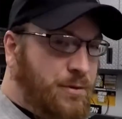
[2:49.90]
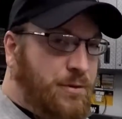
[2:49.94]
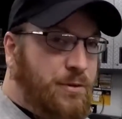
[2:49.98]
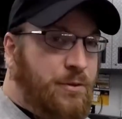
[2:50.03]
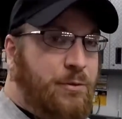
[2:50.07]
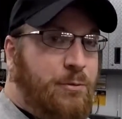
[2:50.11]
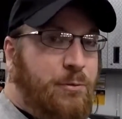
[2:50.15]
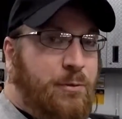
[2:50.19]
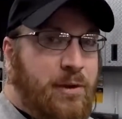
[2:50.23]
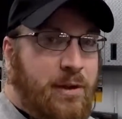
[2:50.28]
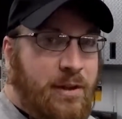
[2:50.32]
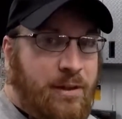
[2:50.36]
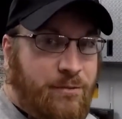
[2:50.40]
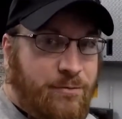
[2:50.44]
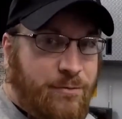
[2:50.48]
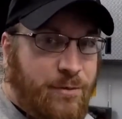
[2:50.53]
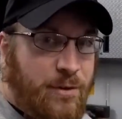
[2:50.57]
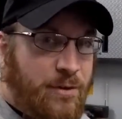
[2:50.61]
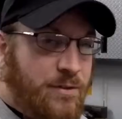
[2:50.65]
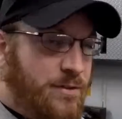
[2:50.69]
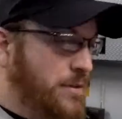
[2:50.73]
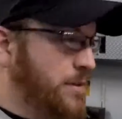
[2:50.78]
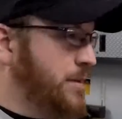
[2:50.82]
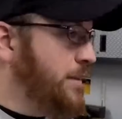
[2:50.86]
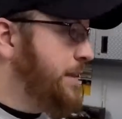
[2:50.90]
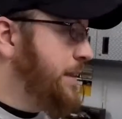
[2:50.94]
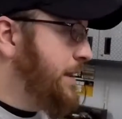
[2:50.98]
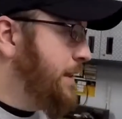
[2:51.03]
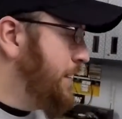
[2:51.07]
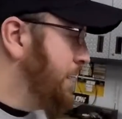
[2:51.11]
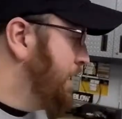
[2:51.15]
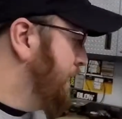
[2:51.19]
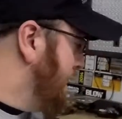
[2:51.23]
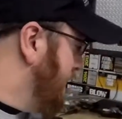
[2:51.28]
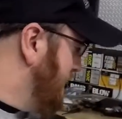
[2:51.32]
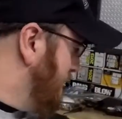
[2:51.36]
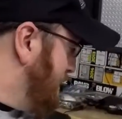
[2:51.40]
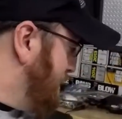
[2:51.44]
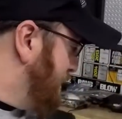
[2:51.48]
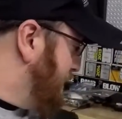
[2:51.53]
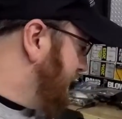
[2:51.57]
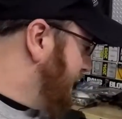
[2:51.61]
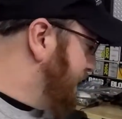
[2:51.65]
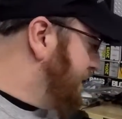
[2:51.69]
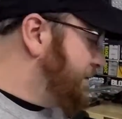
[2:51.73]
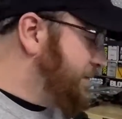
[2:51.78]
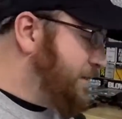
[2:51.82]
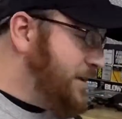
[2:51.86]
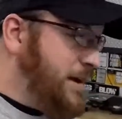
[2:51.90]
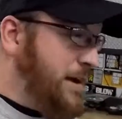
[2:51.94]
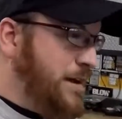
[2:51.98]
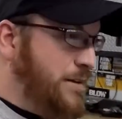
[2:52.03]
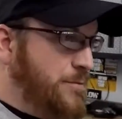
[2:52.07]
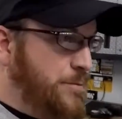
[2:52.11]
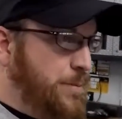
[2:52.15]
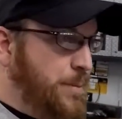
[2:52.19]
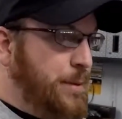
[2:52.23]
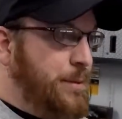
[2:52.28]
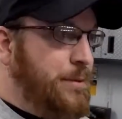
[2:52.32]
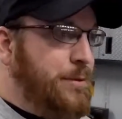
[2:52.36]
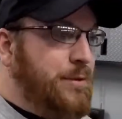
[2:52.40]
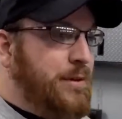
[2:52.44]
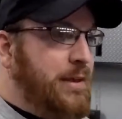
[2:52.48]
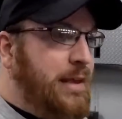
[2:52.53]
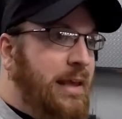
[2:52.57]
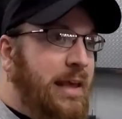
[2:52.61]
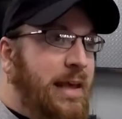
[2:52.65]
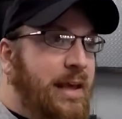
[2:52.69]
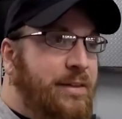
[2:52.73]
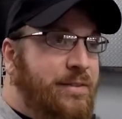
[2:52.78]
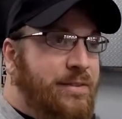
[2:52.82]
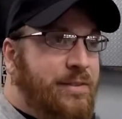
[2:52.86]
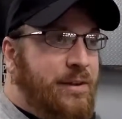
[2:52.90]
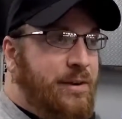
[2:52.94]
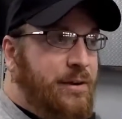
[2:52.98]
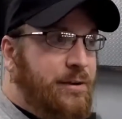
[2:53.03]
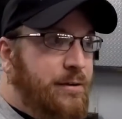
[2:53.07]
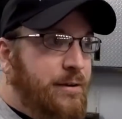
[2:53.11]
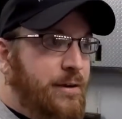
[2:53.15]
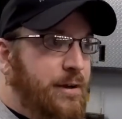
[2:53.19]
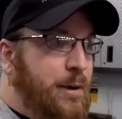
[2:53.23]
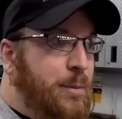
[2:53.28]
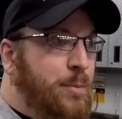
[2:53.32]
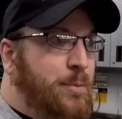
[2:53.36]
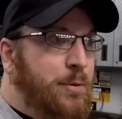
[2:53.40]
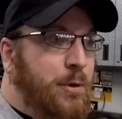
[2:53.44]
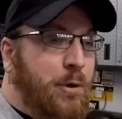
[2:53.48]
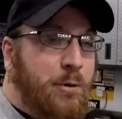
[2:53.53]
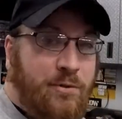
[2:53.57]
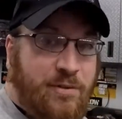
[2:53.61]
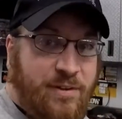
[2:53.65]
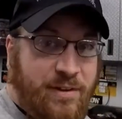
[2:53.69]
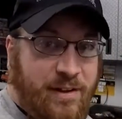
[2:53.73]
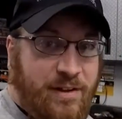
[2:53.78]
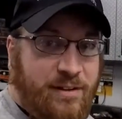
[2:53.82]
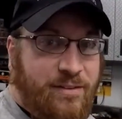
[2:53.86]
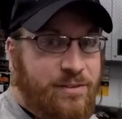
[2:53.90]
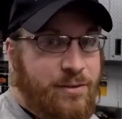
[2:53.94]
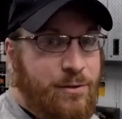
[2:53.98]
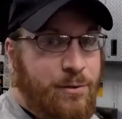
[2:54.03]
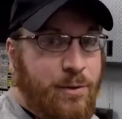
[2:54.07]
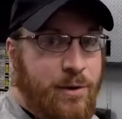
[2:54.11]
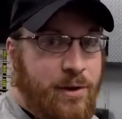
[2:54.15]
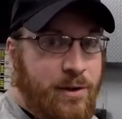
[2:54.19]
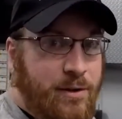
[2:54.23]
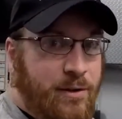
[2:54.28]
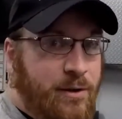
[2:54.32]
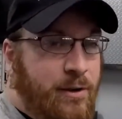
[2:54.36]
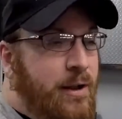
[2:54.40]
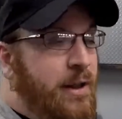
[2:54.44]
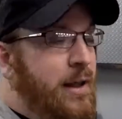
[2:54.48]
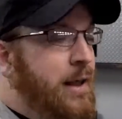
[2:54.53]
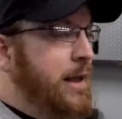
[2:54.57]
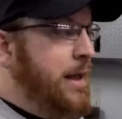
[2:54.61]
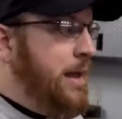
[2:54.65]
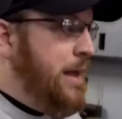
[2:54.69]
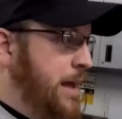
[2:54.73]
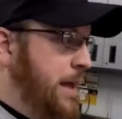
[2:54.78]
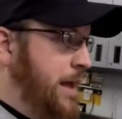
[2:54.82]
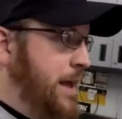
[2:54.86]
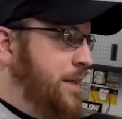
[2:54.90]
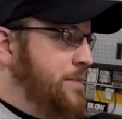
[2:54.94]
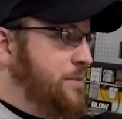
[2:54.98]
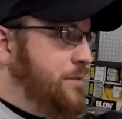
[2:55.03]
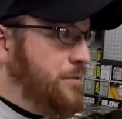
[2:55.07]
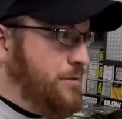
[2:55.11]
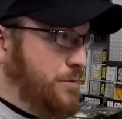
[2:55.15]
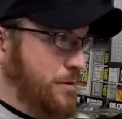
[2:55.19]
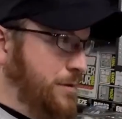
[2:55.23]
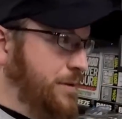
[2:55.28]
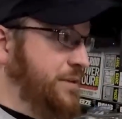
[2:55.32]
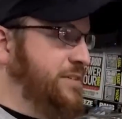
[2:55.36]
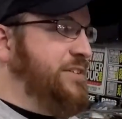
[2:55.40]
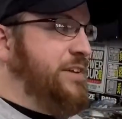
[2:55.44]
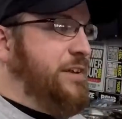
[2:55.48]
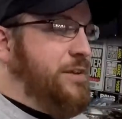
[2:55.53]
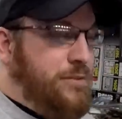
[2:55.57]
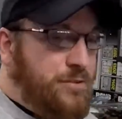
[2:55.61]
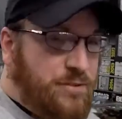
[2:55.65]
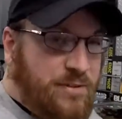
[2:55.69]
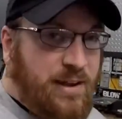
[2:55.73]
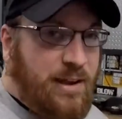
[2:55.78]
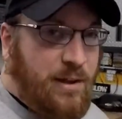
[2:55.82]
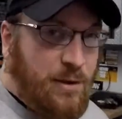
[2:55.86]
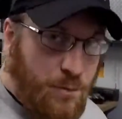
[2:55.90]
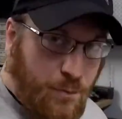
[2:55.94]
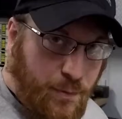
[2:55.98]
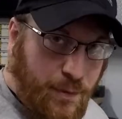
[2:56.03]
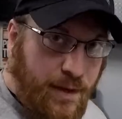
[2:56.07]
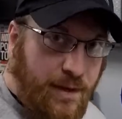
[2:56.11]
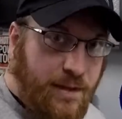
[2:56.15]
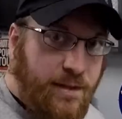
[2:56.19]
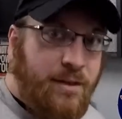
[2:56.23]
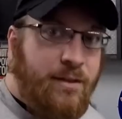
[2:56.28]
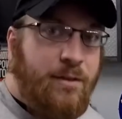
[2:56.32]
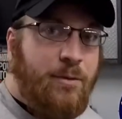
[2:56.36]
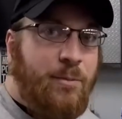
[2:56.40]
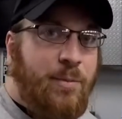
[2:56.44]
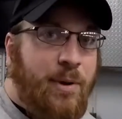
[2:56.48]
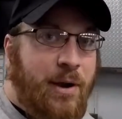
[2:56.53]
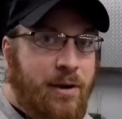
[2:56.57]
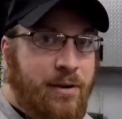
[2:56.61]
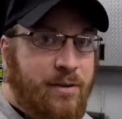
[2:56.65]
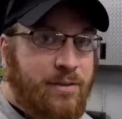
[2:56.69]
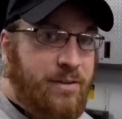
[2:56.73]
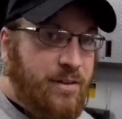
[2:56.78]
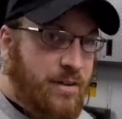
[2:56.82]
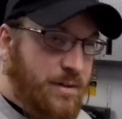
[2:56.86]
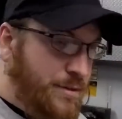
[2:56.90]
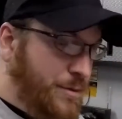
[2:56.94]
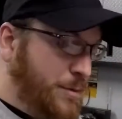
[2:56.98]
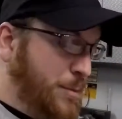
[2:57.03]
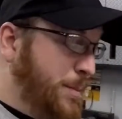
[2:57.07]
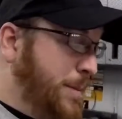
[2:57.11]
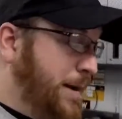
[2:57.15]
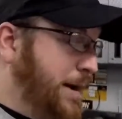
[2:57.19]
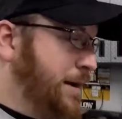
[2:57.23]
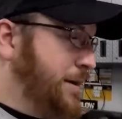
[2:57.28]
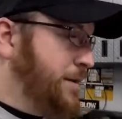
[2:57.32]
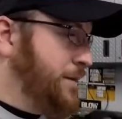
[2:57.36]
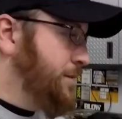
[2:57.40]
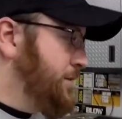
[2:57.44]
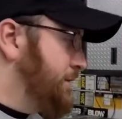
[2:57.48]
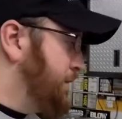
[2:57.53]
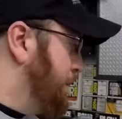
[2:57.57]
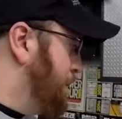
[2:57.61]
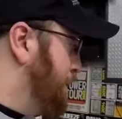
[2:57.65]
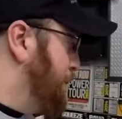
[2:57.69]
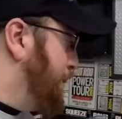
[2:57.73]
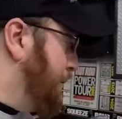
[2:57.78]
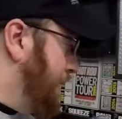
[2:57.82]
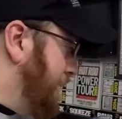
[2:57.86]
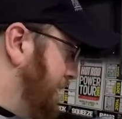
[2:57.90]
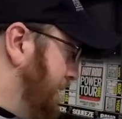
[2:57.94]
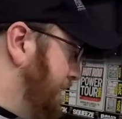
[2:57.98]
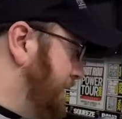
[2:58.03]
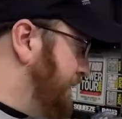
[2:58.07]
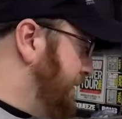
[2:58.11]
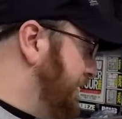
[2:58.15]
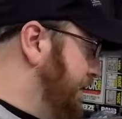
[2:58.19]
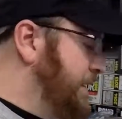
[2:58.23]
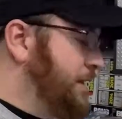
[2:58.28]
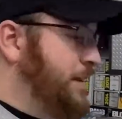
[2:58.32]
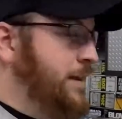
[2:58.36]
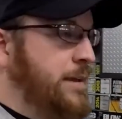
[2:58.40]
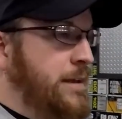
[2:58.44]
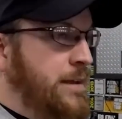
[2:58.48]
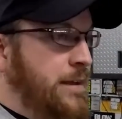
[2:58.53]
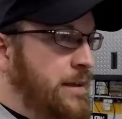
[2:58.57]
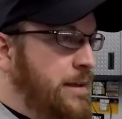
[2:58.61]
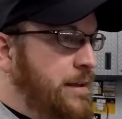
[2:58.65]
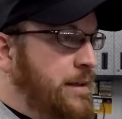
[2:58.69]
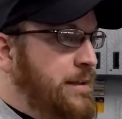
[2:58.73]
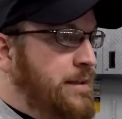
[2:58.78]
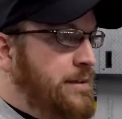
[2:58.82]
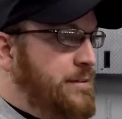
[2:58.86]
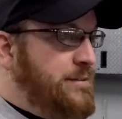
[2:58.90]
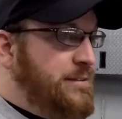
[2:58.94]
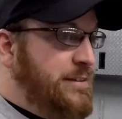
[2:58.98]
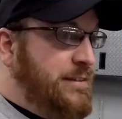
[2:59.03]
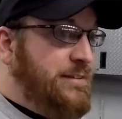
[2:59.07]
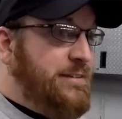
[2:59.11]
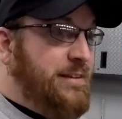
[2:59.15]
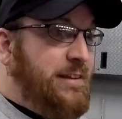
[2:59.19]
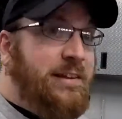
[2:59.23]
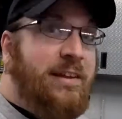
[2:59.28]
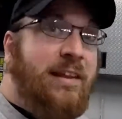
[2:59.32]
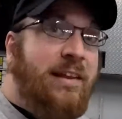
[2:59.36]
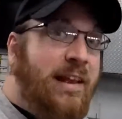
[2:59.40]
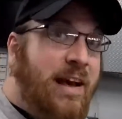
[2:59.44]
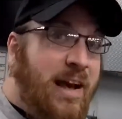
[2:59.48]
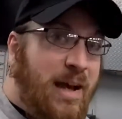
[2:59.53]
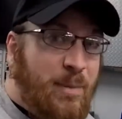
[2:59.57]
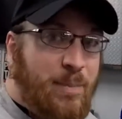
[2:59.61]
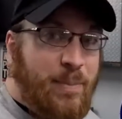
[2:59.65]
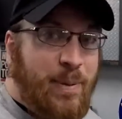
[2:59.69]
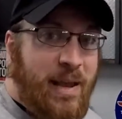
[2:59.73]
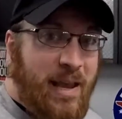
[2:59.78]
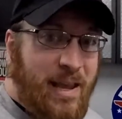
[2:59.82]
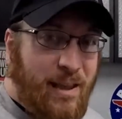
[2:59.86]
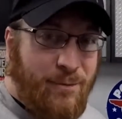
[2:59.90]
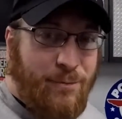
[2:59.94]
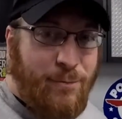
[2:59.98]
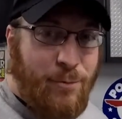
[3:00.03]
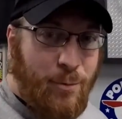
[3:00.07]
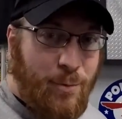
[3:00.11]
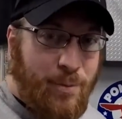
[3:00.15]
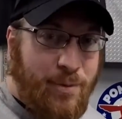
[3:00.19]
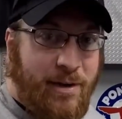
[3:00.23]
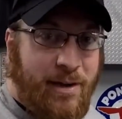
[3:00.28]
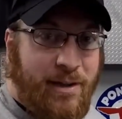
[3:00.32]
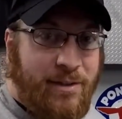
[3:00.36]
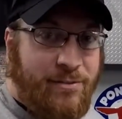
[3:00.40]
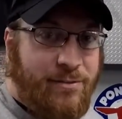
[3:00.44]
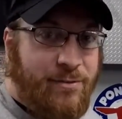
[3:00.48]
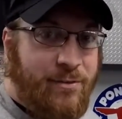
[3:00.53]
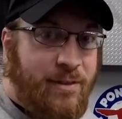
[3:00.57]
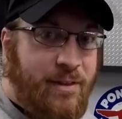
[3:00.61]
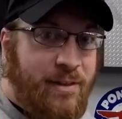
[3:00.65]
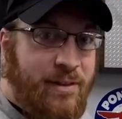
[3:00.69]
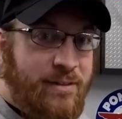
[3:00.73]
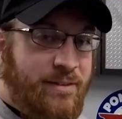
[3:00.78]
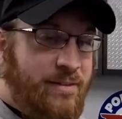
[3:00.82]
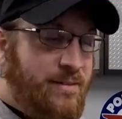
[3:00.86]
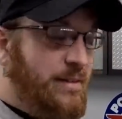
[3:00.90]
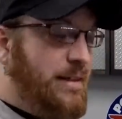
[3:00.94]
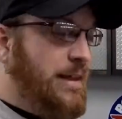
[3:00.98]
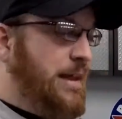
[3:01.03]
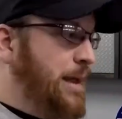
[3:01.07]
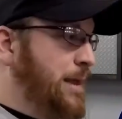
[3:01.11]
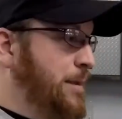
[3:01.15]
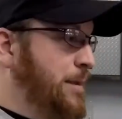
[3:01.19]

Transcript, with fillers: 220 falls into that, but I've, I've been looking at their uh, ProTig 200 and the duty cycle is kind of weak compared to other models. But since I did not pay full price for this,